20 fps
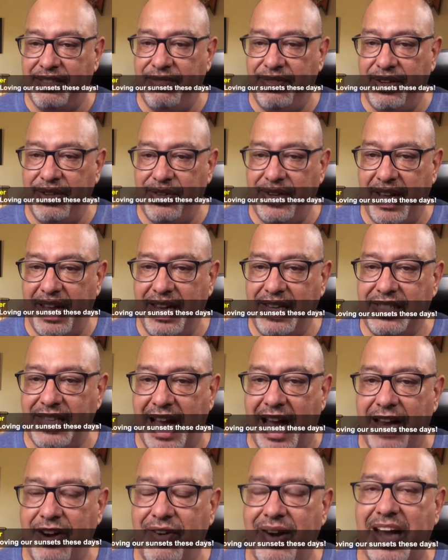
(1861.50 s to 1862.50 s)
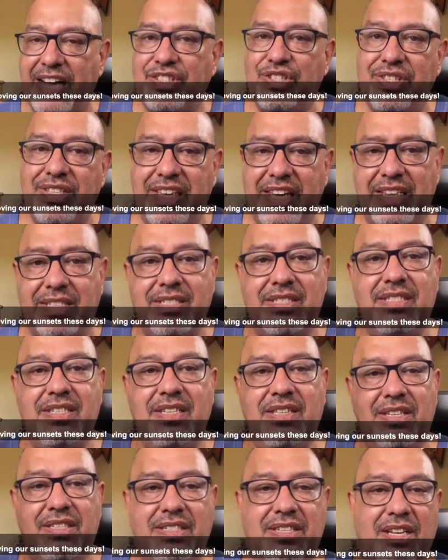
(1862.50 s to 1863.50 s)
few days. I don't actually get to see
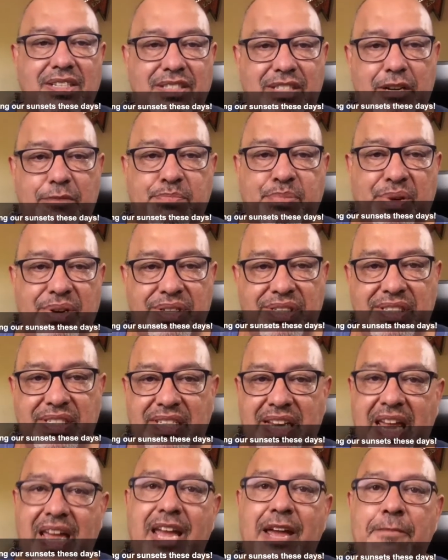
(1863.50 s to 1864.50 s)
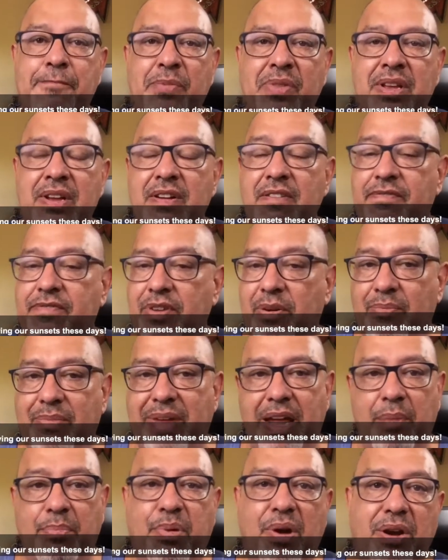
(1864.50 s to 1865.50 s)
the sunset per se from my
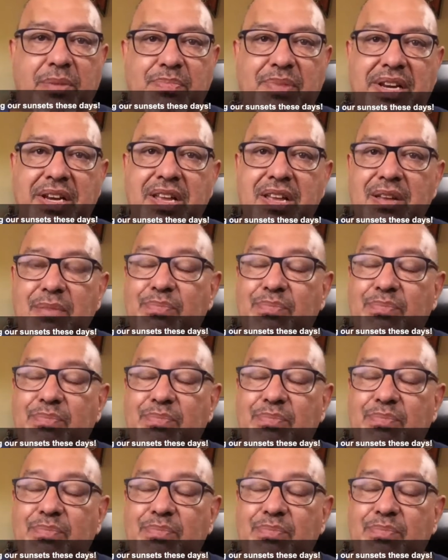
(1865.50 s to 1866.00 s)
apartment,